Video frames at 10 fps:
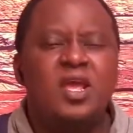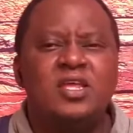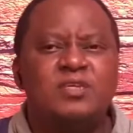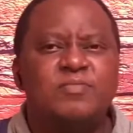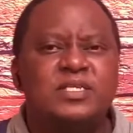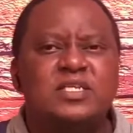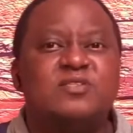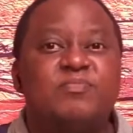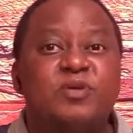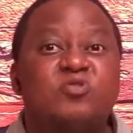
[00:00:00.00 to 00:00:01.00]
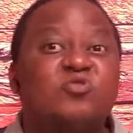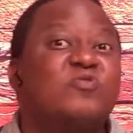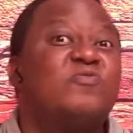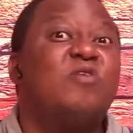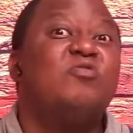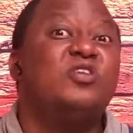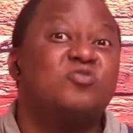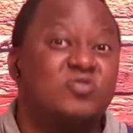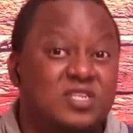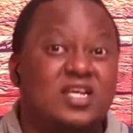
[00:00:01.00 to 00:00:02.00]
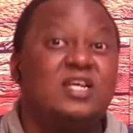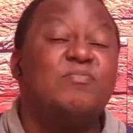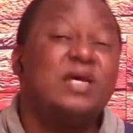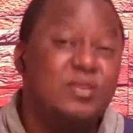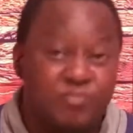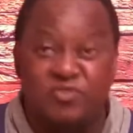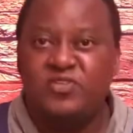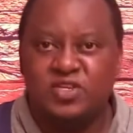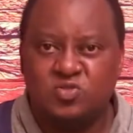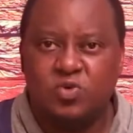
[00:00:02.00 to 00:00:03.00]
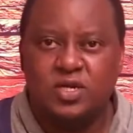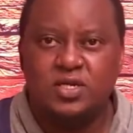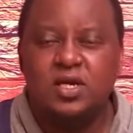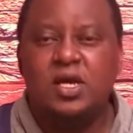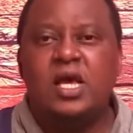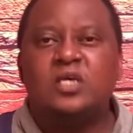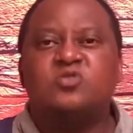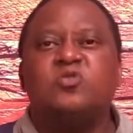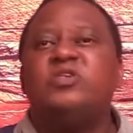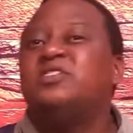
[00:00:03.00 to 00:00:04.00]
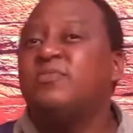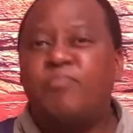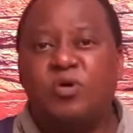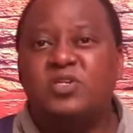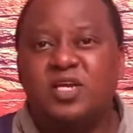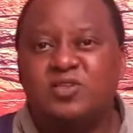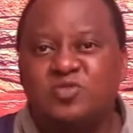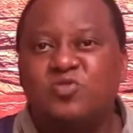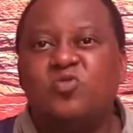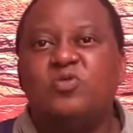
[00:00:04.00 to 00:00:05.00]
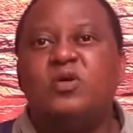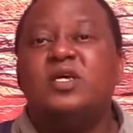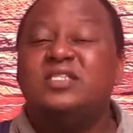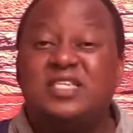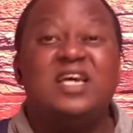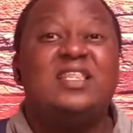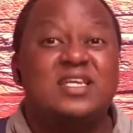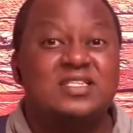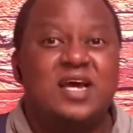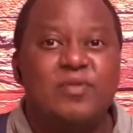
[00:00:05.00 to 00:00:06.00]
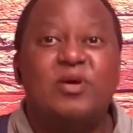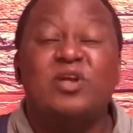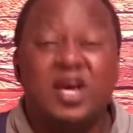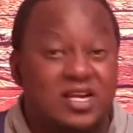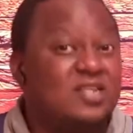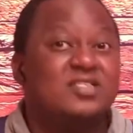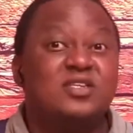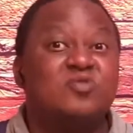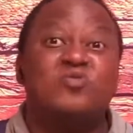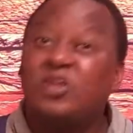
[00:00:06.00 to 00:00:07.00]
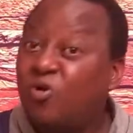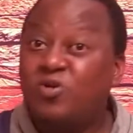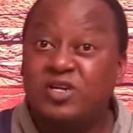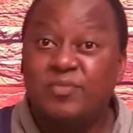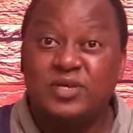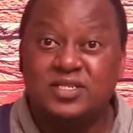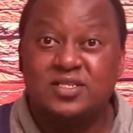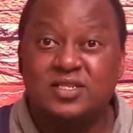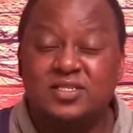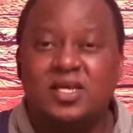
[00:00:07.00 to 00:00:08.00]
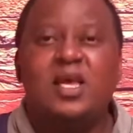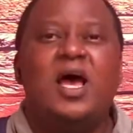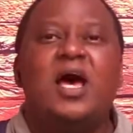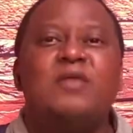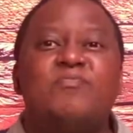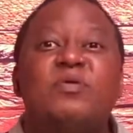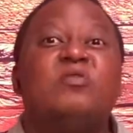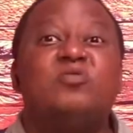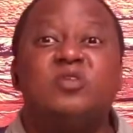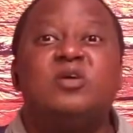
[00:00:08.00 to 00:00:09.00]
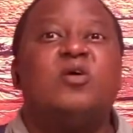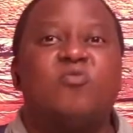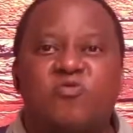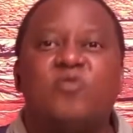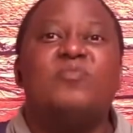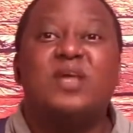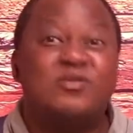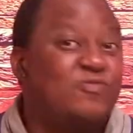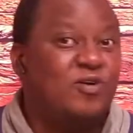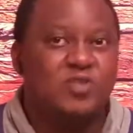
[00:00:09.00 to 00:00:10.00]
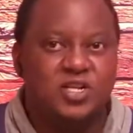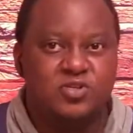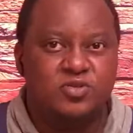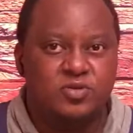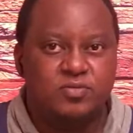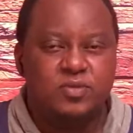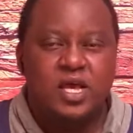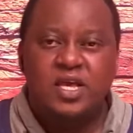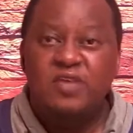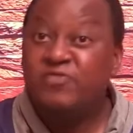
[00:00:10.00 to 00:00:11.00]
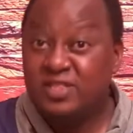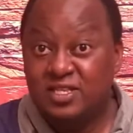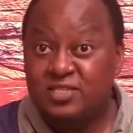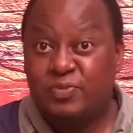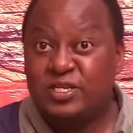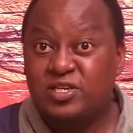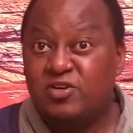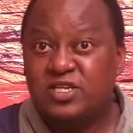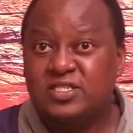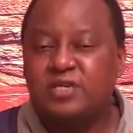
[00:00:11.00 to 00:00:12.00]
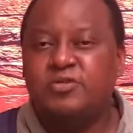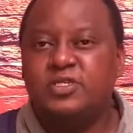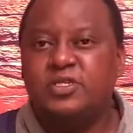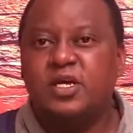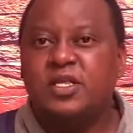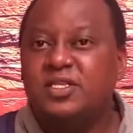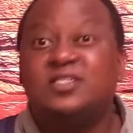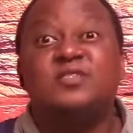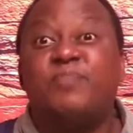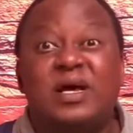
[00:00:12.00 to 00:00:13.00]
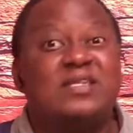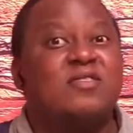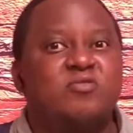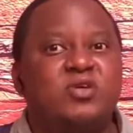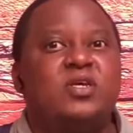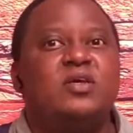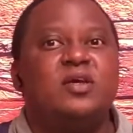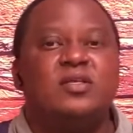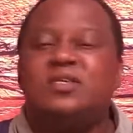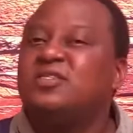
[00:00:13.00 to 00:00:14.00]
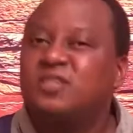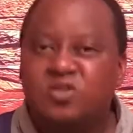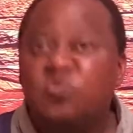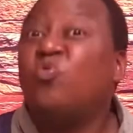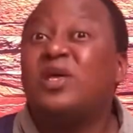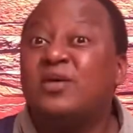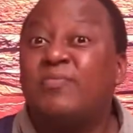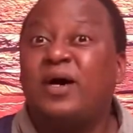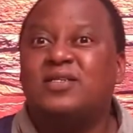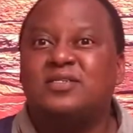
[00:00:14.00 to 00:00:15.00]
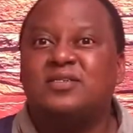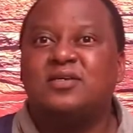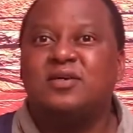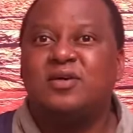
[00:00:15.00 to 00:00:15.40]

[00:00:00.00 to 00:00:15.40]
Each message builds on foundations laid by the previous one. So it's important to take the time and go and listen to the older messages and build from that foundation. Even this particular series, this is part three. There's two other parts